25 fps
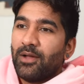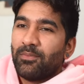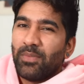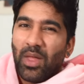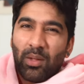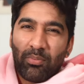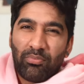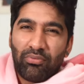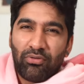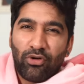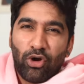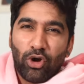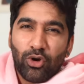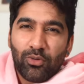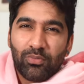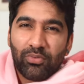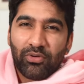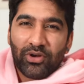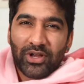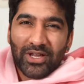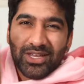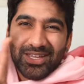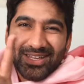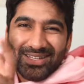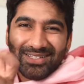
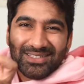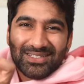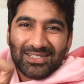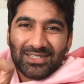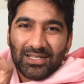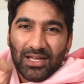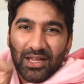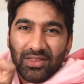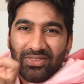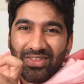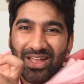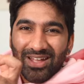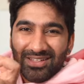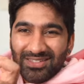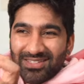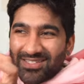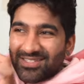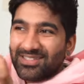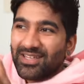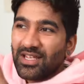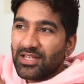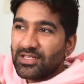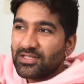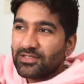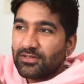appropriate in that
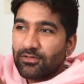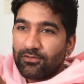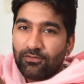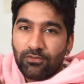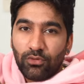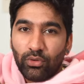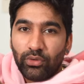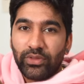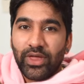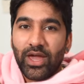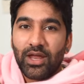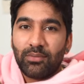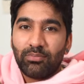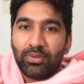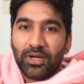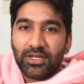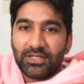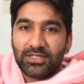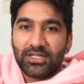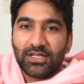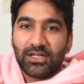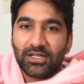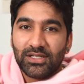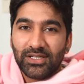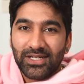sense for that
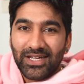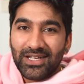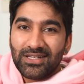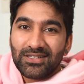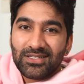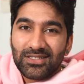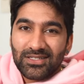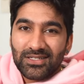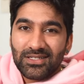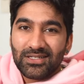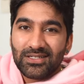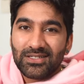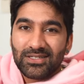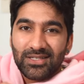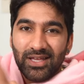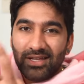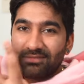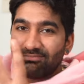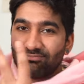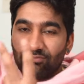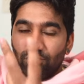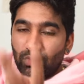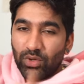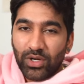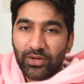particular instance,
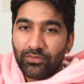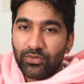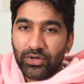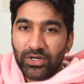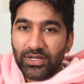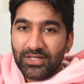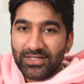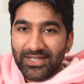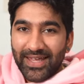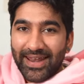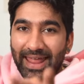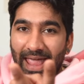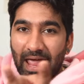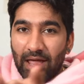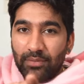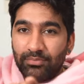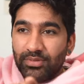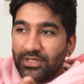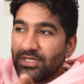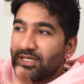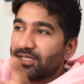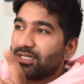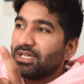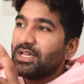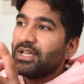that whatever it is that
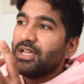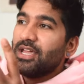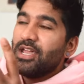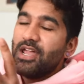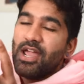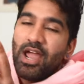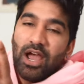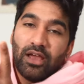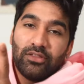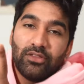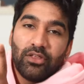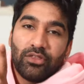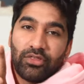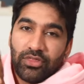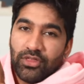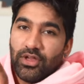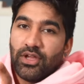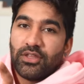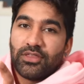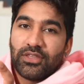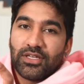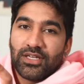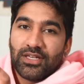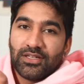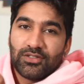happened. And the
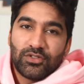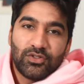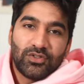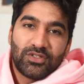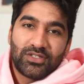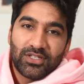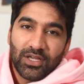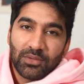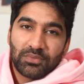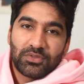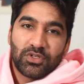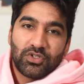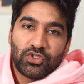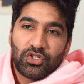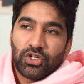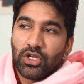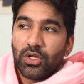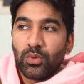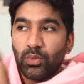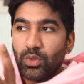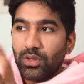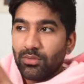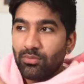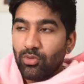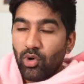third thing is you substitute
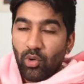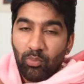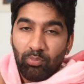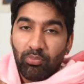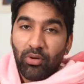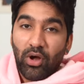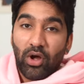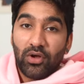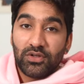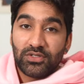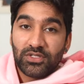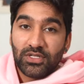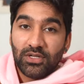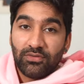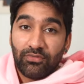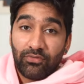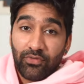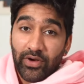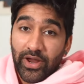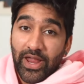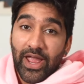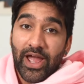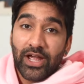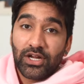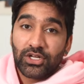it with a more positive
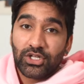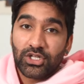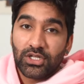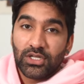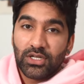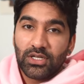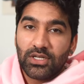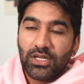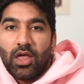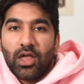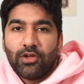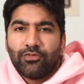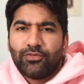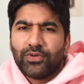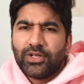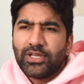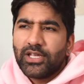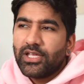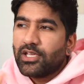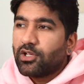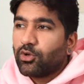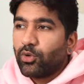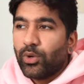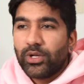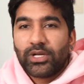reaction. A
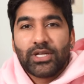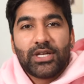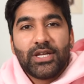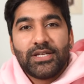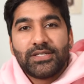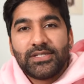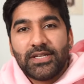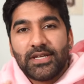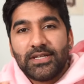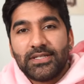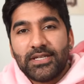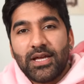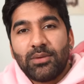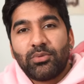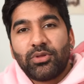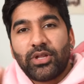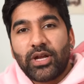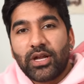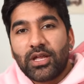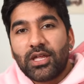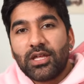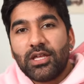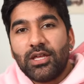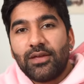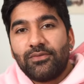really quick and easy example that
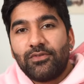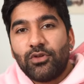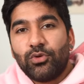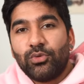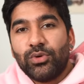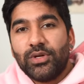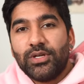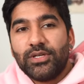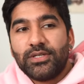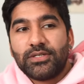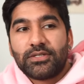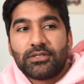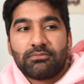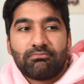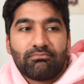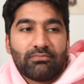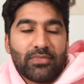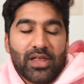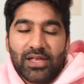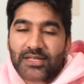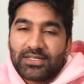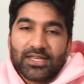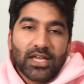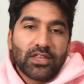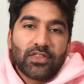I can give you is,
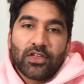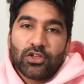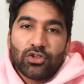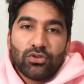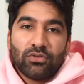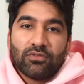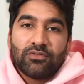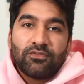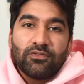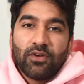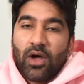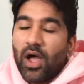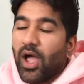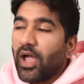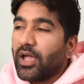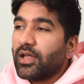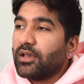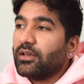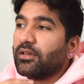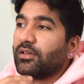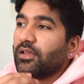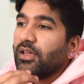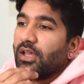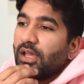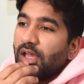let's say that you
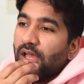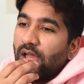find